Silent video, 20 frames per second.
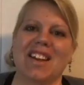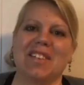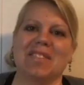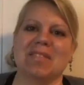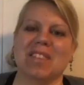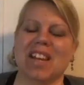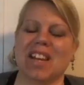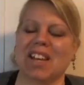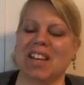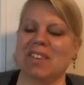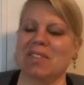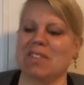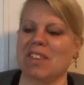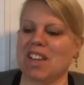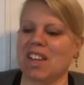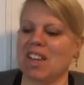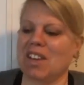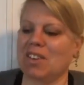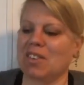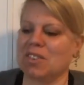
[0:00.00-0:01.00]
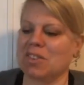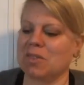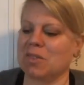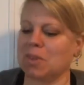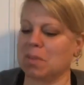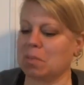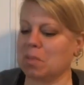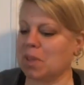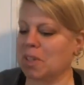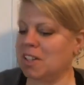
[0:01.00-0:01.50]
like if Kinko's
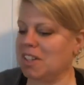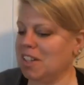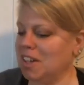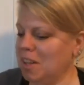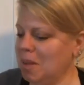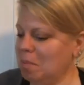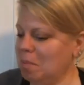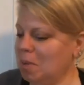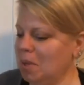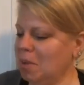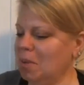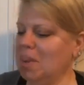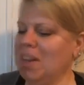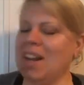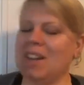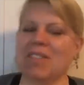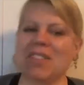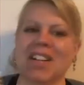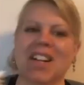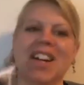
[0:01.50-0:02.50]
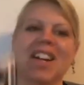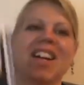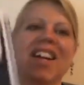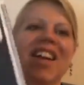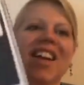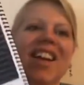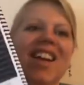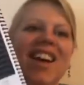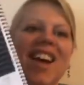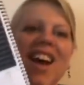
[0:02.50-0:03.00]
would have printed it, but whatever.
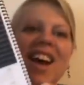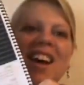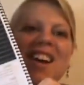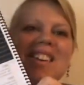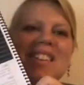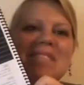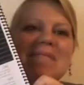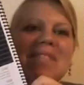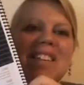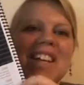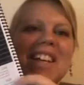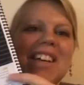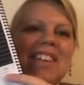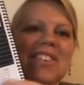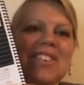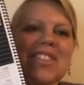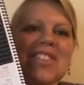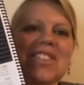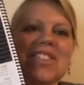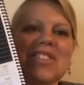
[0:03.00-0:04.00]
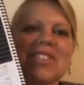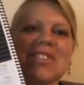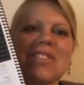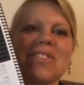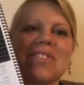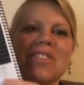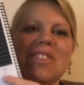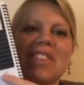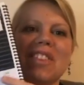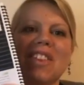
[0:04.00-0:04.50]
It goes
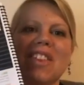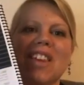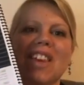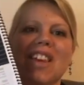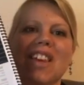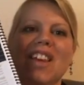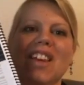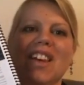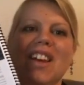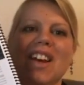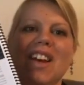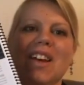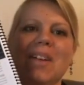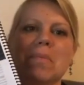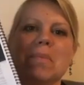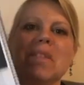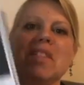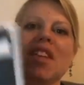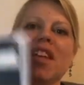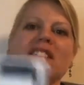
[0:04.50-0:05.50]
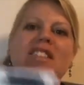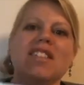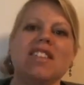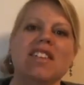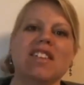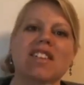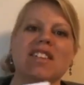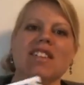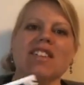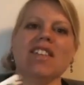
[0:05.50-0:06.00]
through the
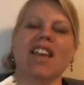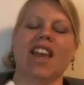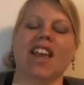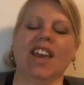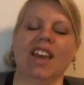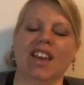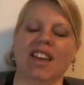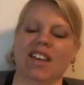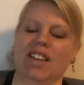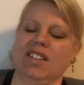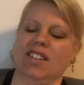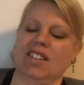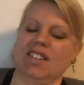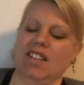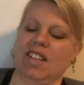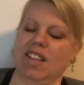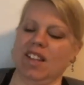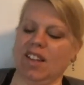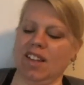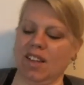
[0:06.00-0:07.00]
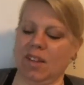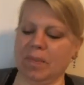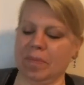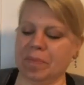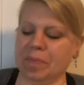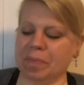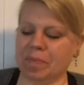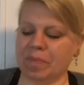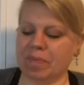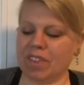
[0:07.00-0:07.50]
senses, and
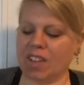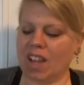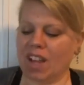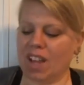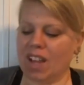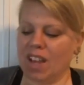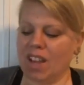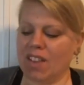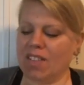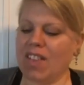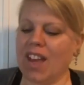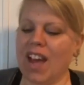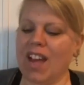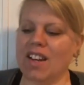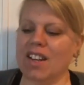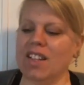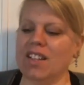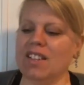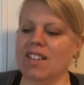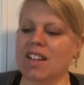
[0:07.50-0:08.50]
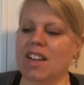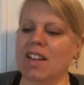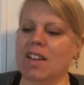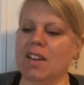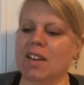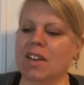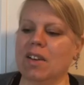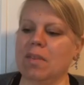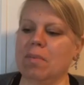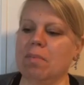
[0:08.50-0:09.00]
that is
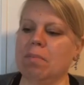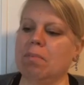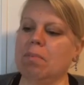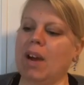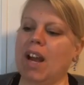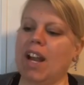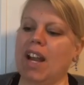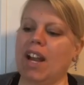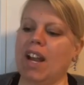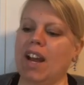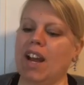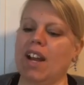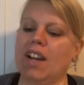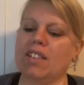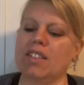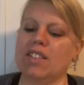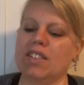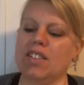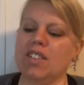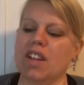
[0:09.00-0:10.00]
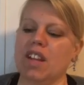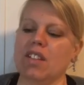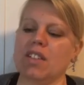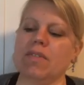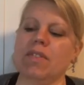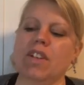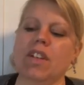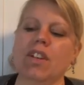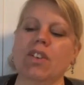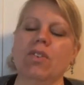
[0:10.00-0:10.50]
in my exercise
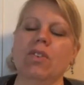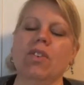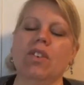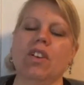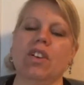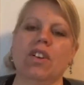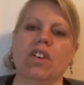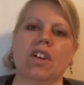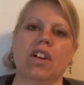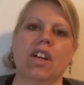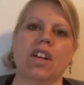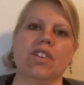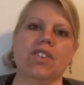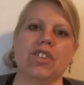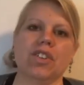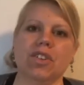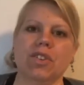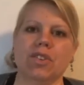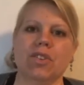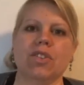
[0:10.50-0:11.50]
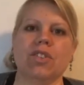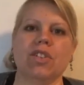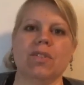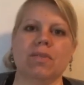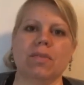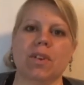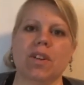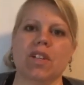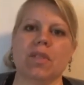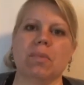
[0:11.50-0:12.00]
video, your intro to
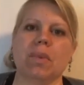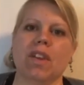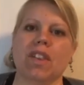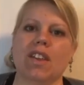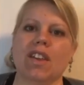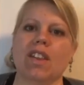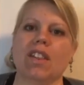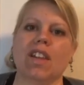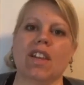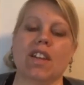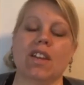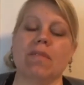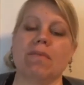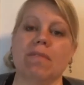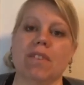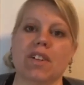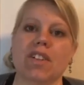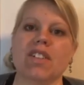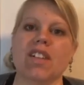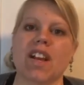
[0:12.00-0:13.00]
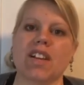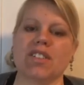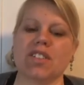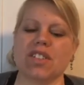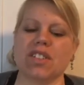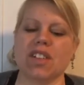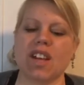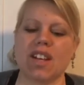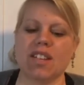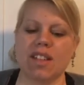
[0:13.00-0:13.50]
forest bathing, like your first
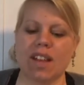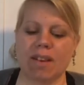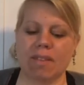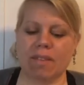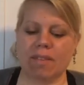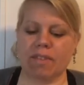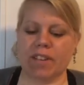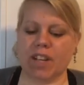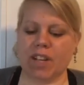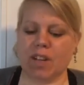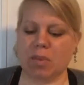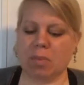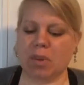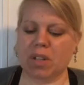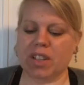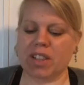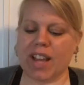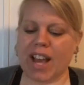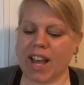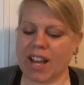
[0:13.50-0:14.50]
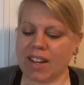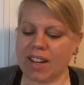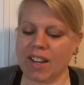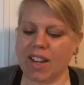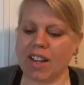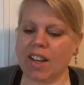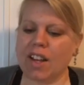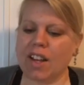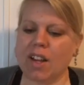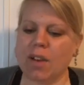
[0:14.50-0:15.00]
exercise. I have a video about that,
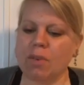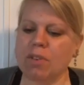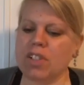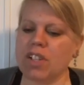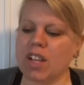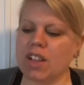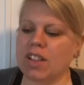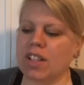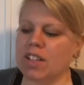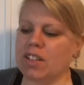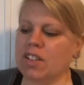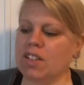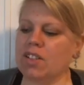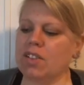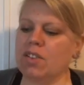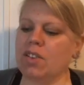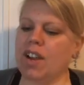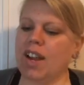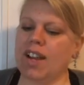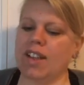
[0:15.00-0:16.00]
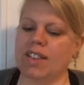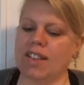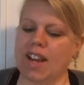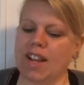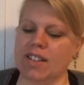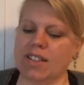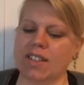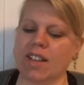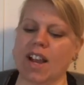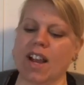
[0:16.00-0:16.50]
which I'll link to, and
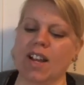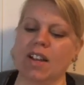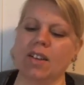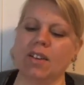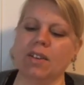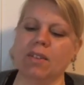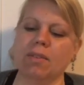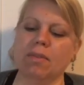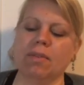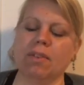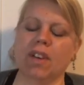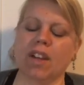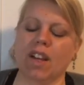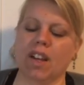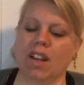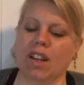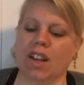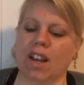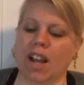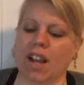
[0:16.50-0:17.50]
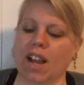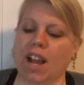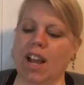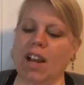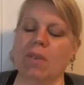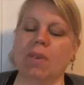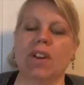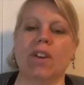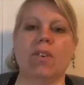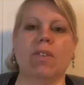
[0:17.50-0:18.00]
that's I
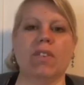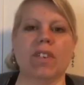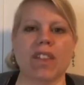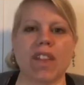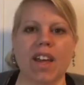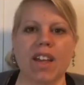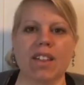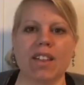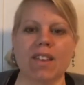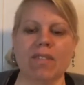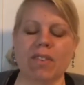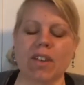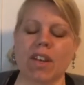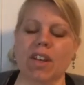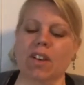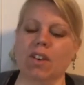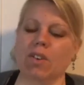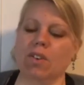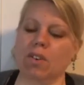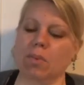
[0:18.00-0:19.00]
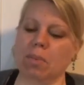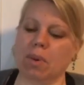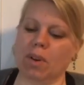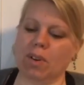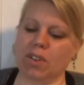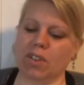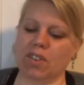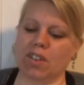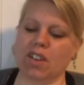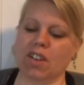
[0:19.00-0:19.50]
kind of went over that in that video
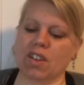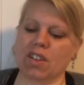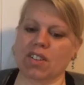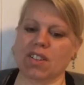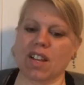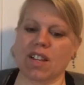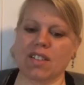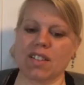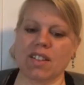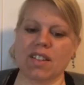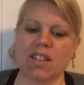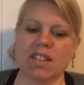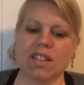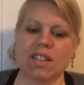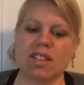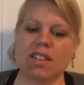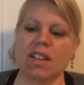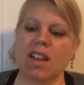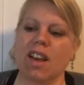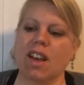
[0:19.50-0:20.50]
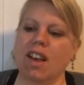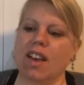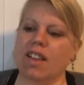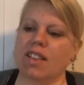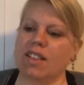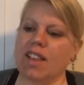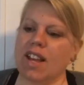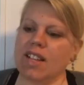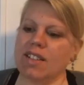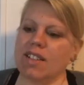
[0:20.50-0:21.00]
about using your senses.
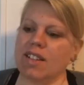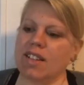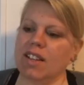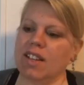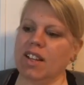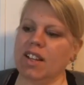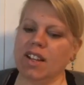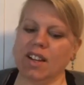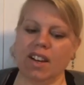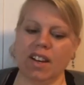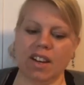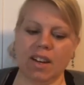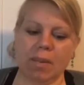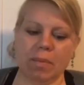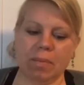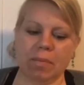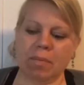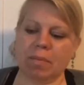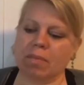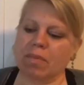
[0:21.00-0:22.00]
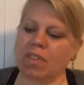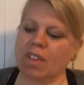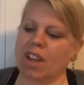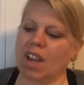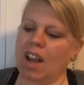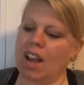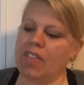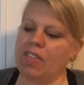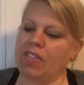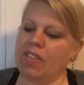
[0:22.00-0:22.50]
That's in here.
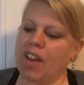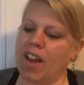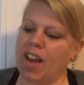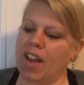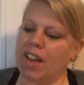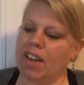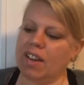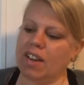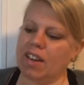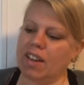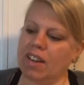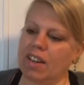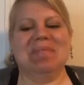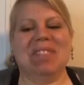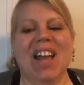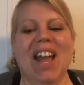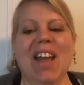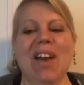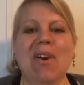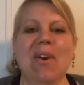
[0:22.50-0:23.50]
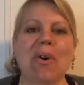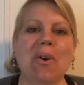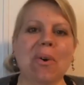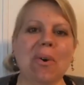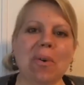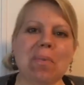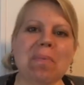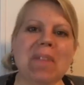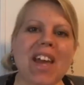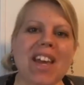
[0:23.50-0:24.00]
And then I
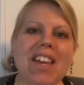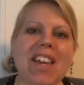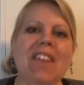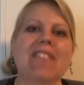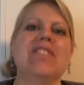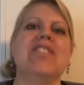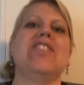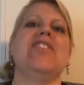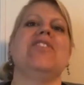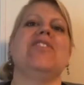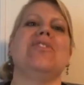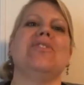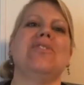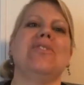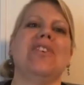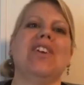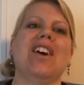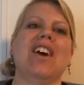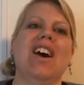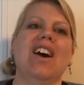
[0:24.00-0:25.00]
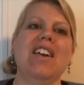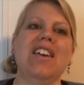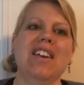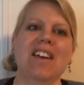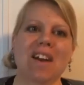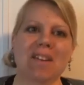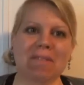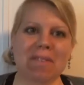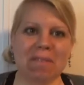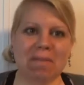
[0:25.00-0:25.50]
hope that gives you
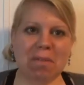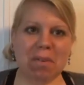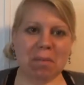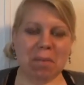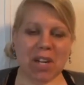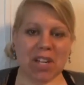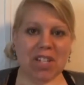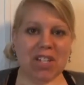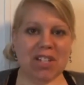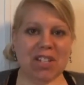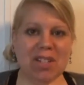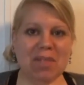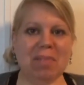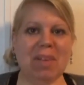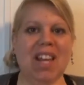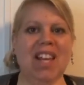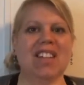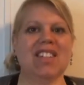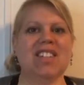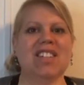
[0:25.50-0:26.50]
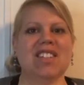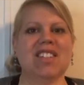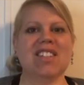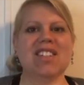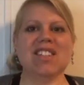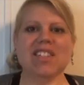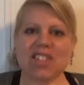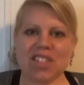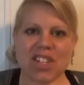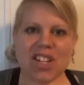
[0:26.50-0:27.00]
enough information to make a
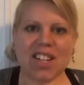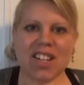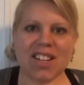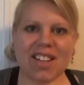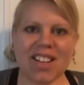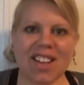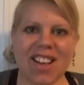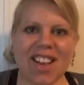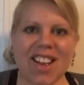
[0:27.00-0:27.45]
decision,